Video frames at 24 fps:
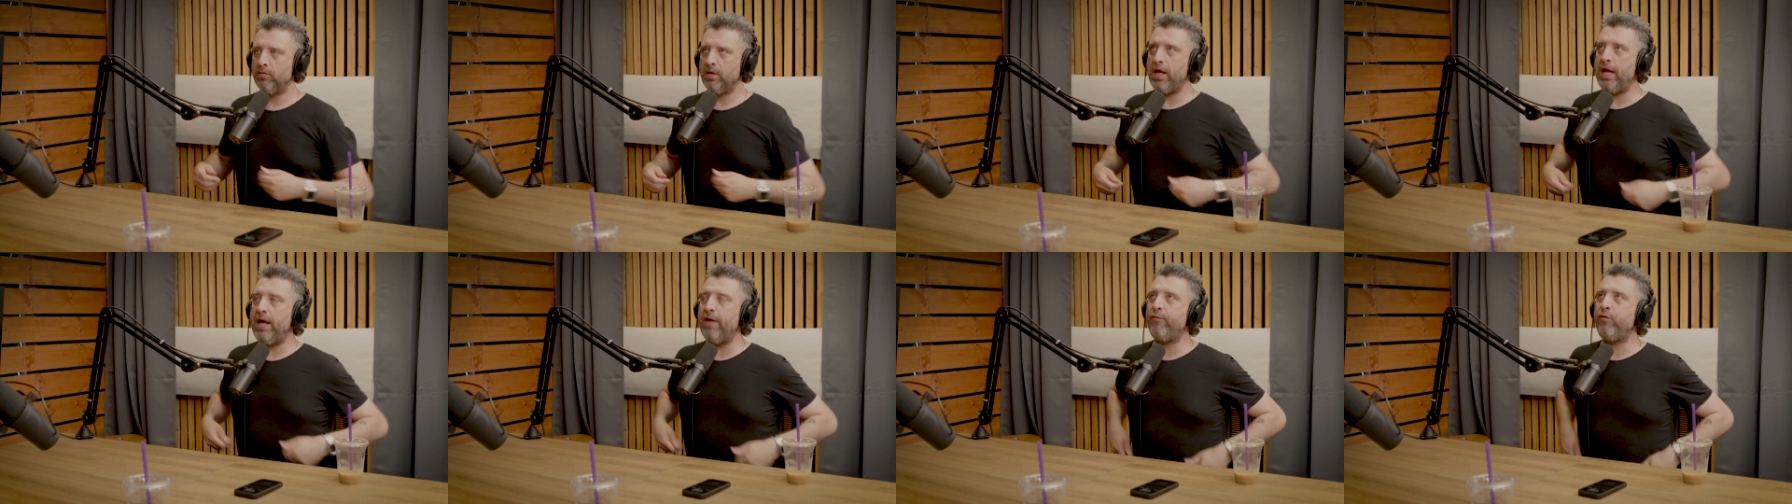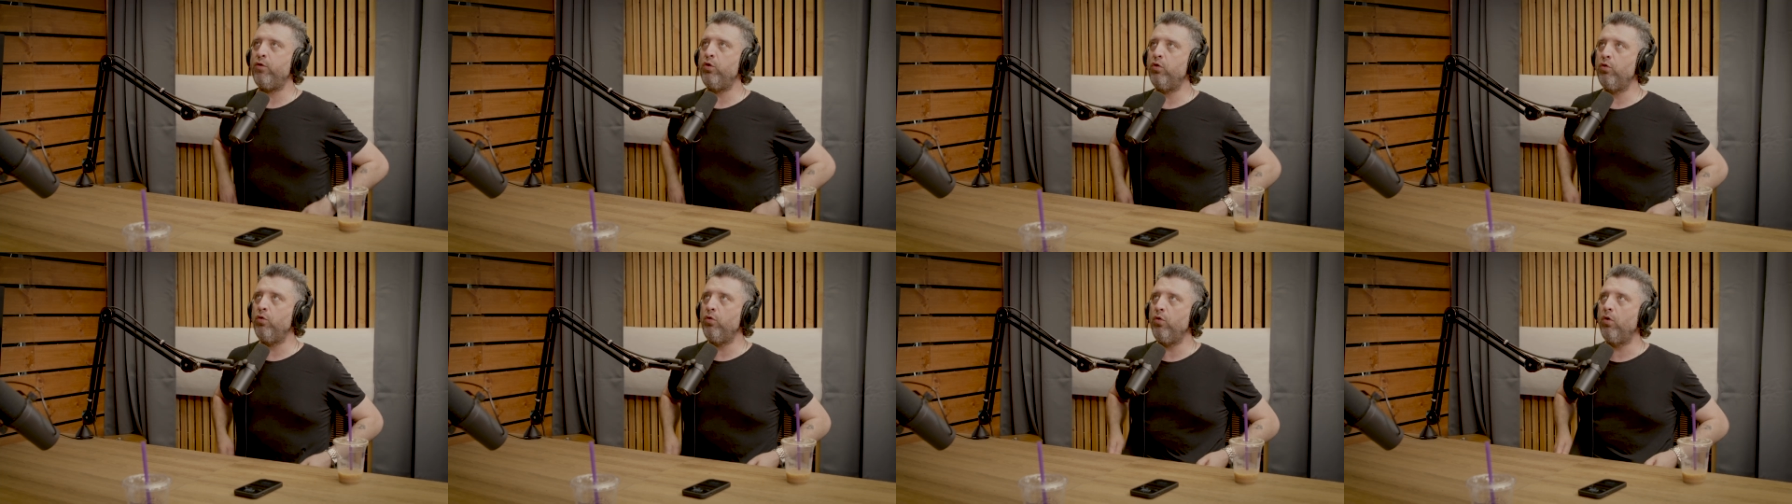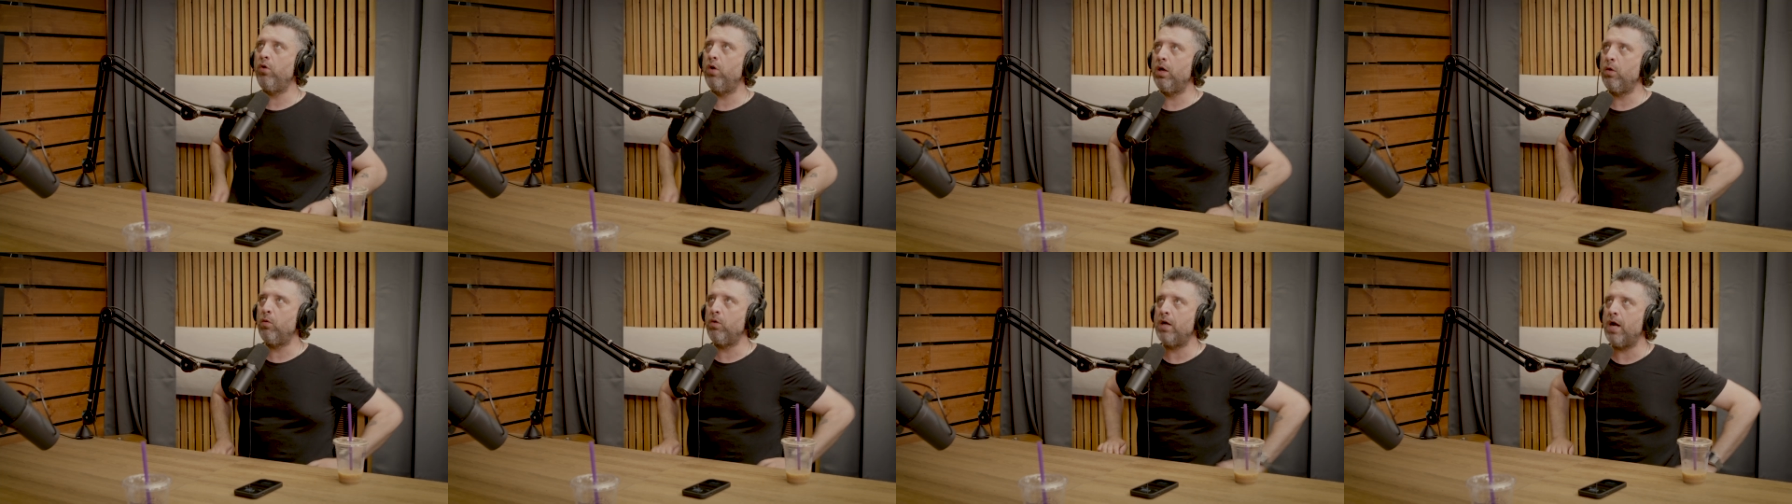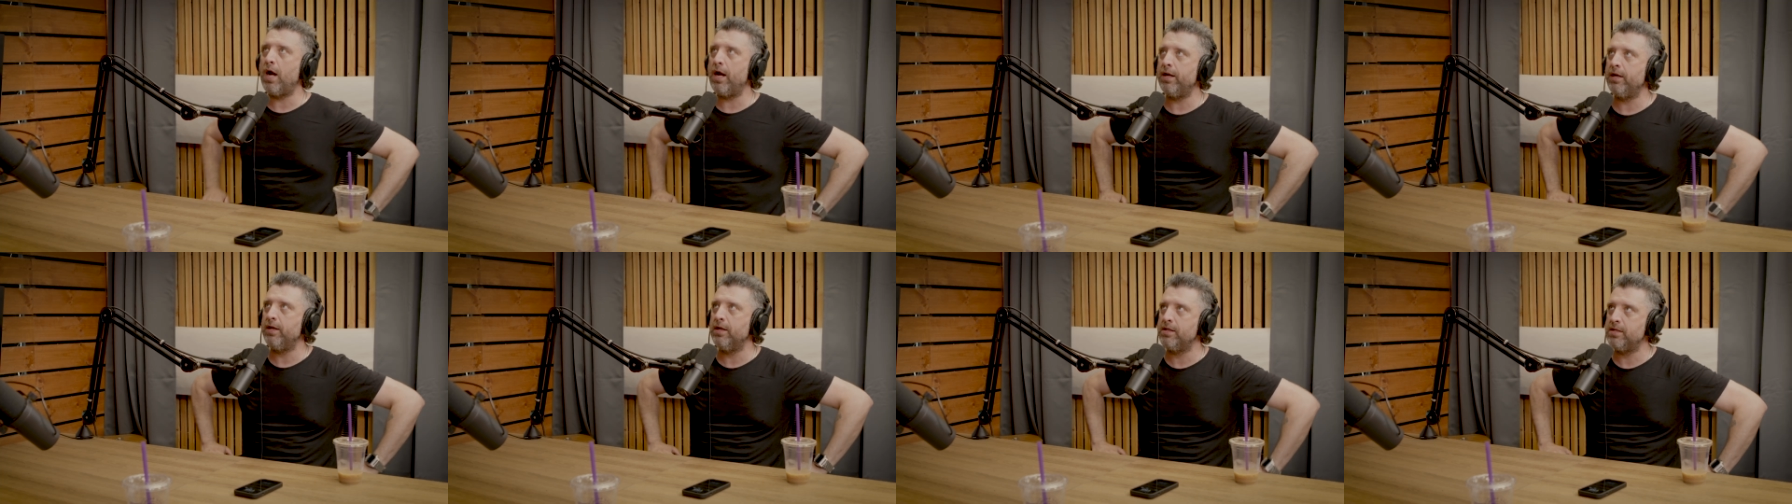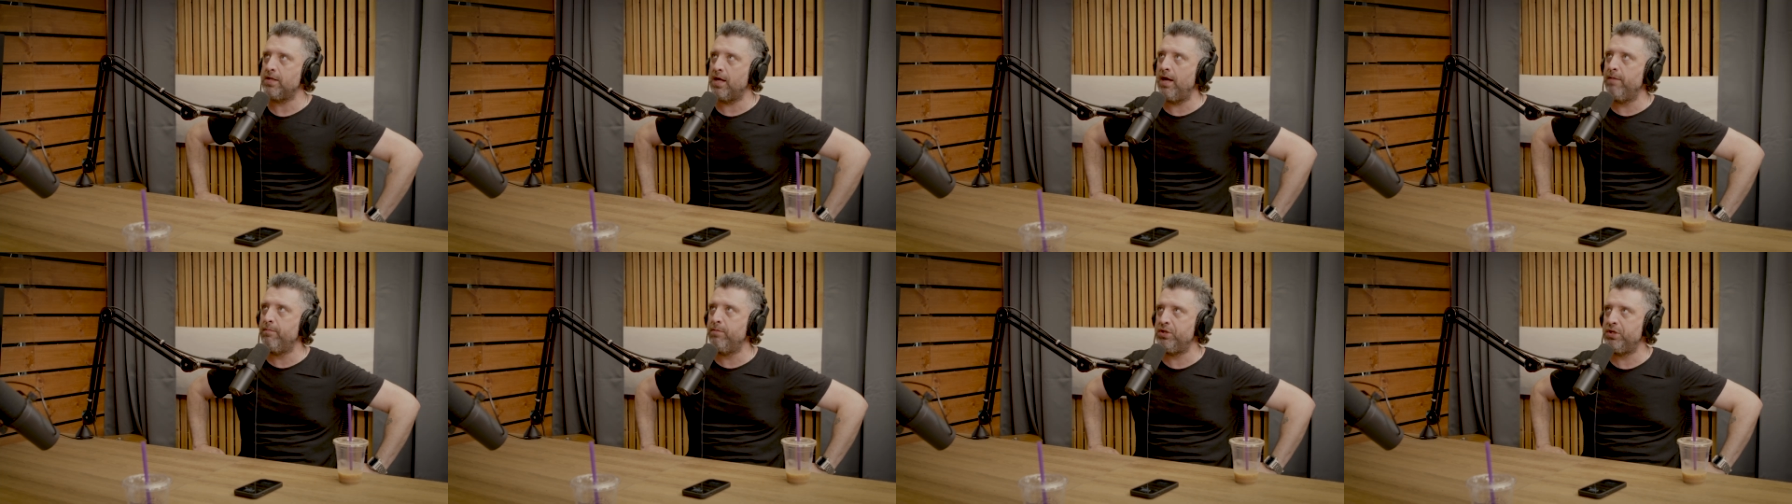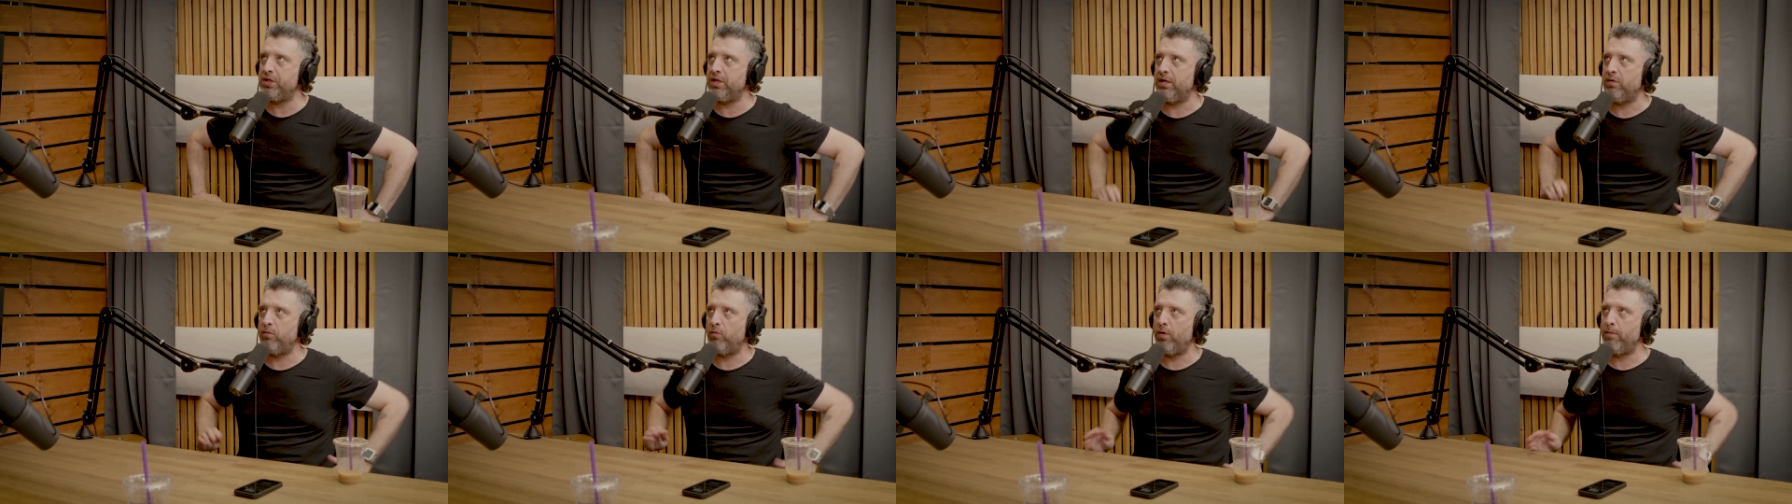If you got in a time
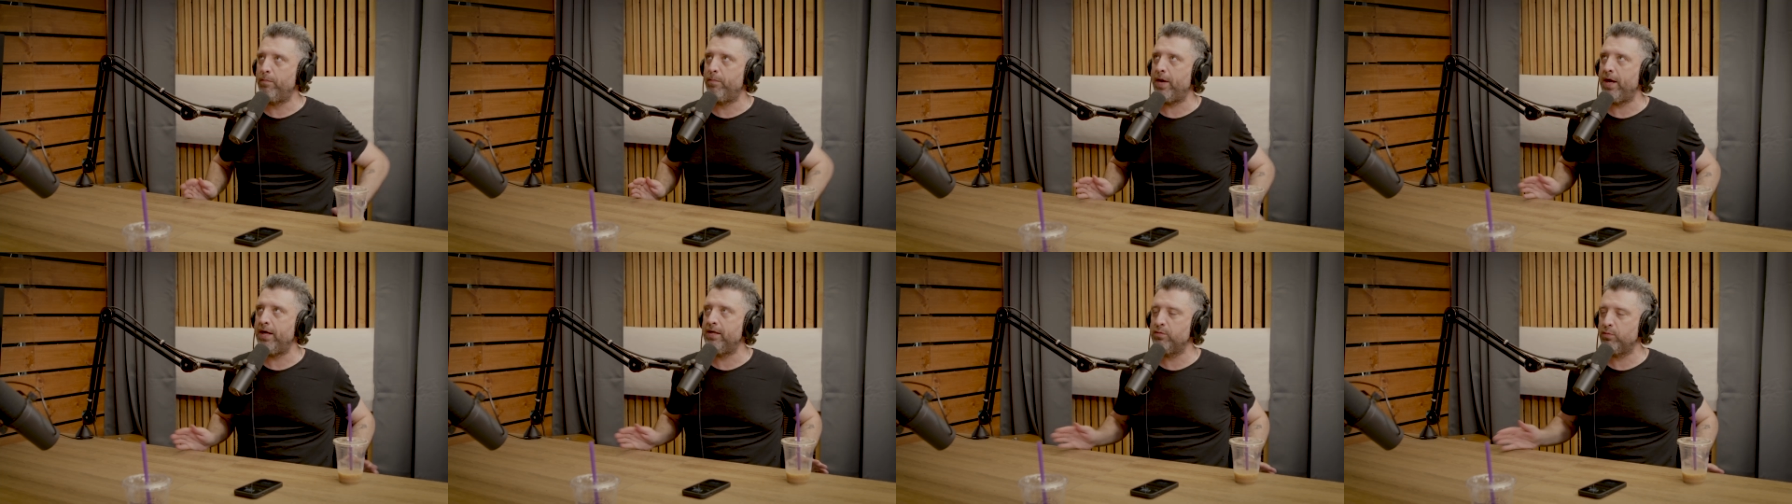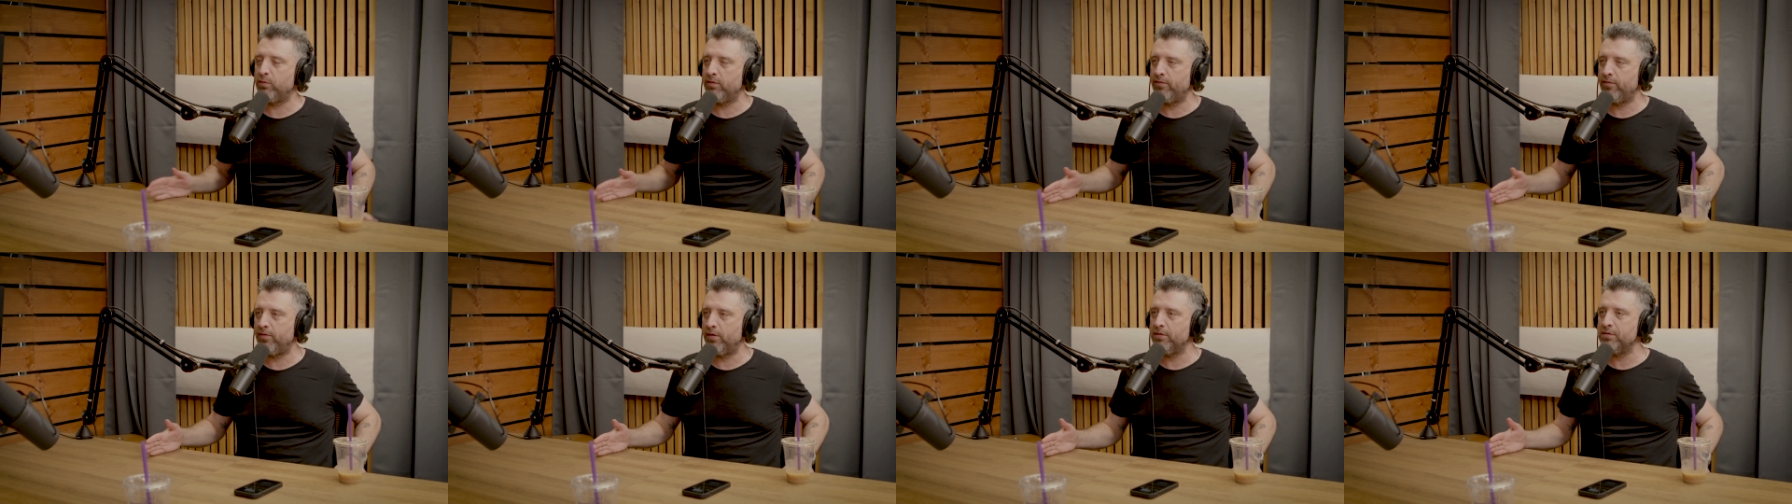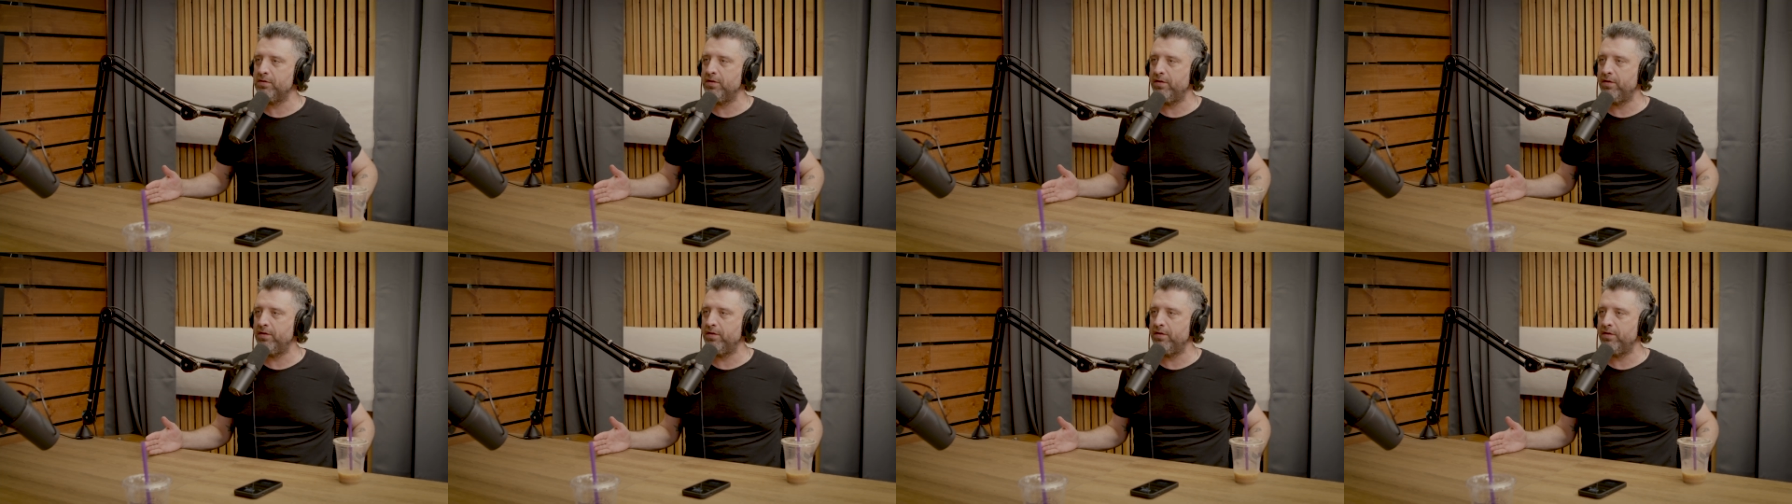machine when bikes were first